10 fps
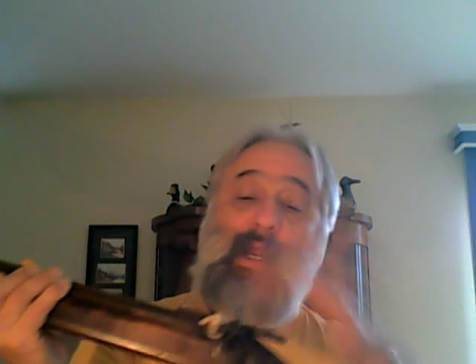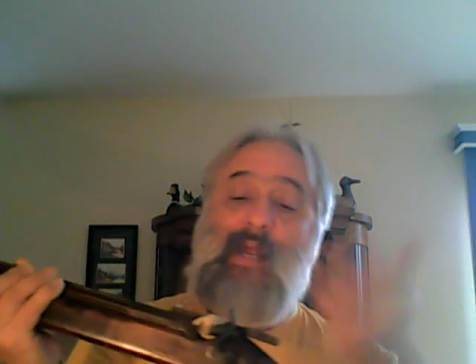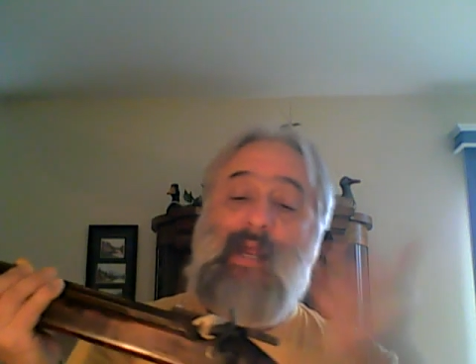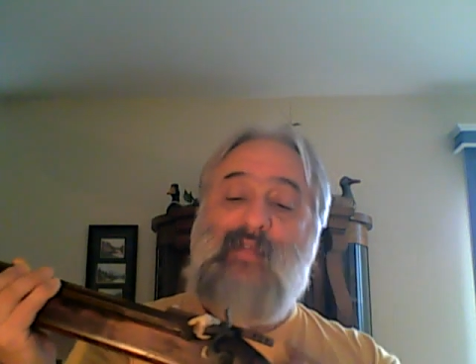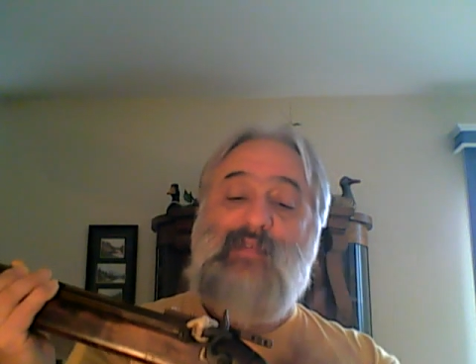
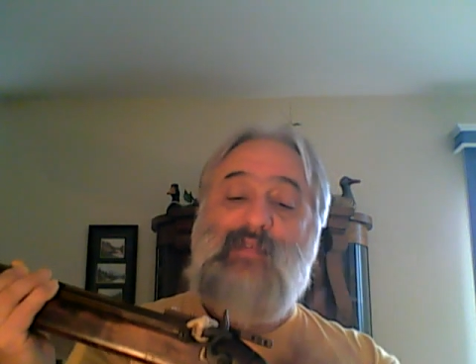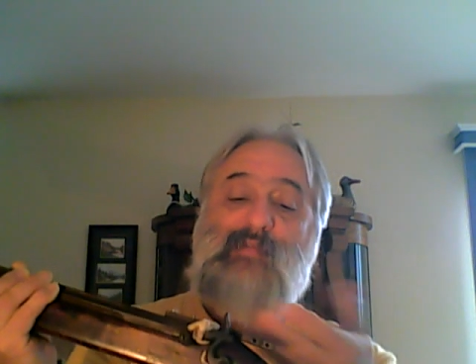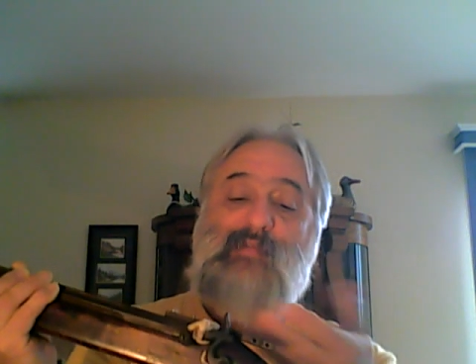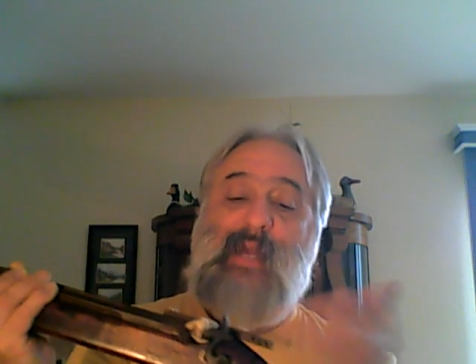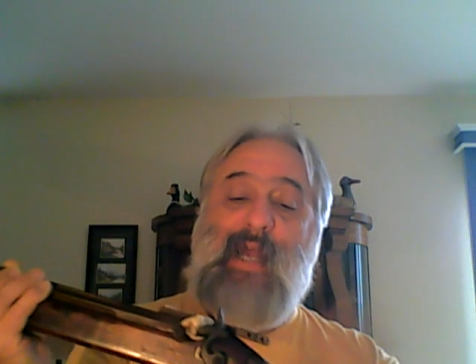If this was
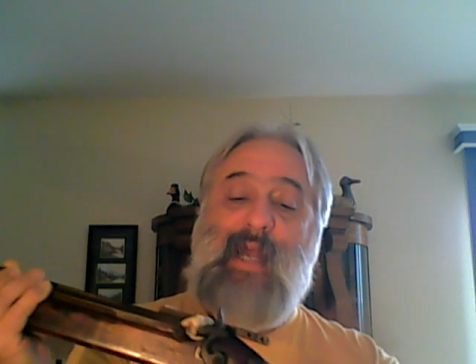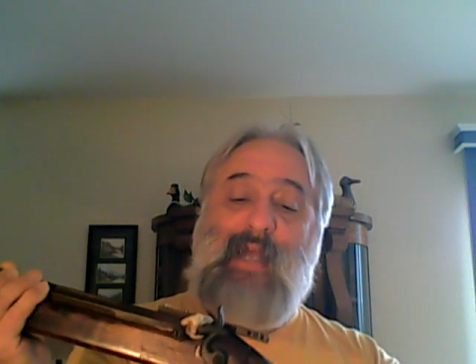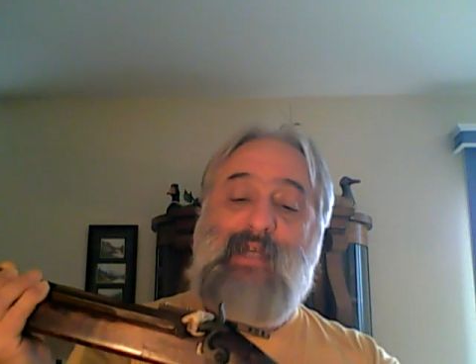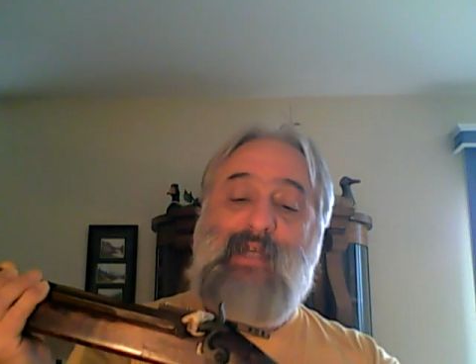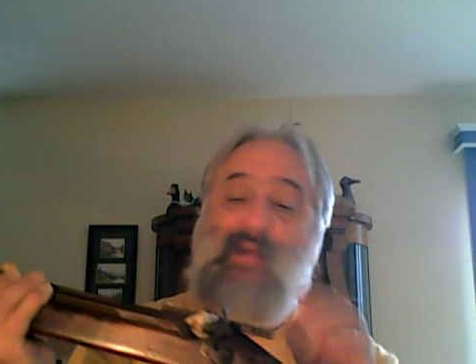me and I had
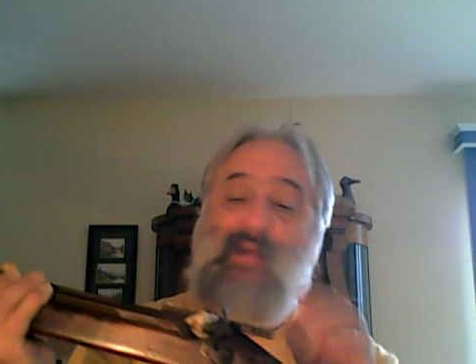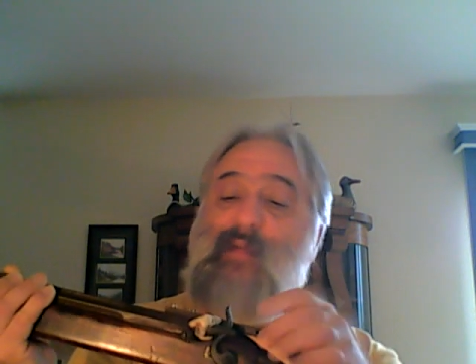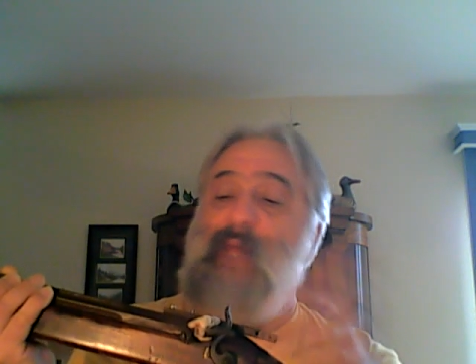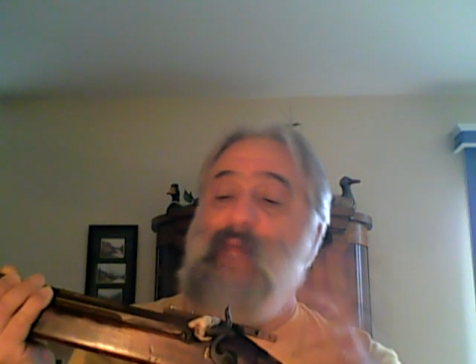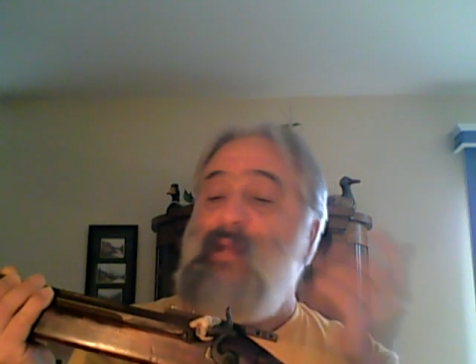this
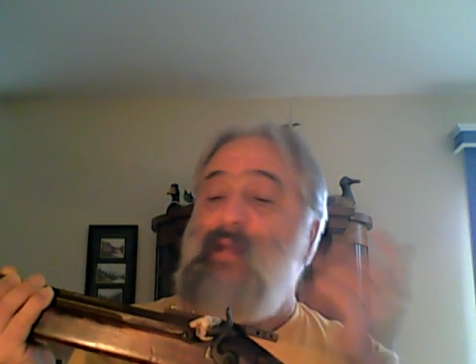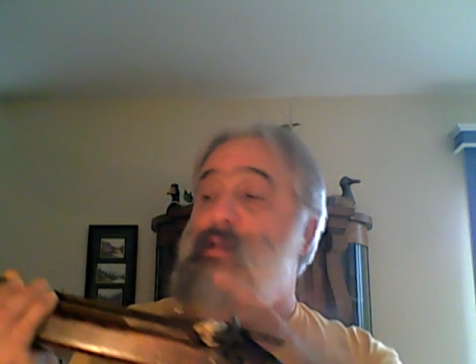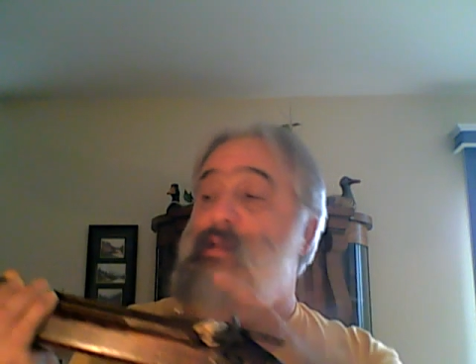rifle, I'd peel this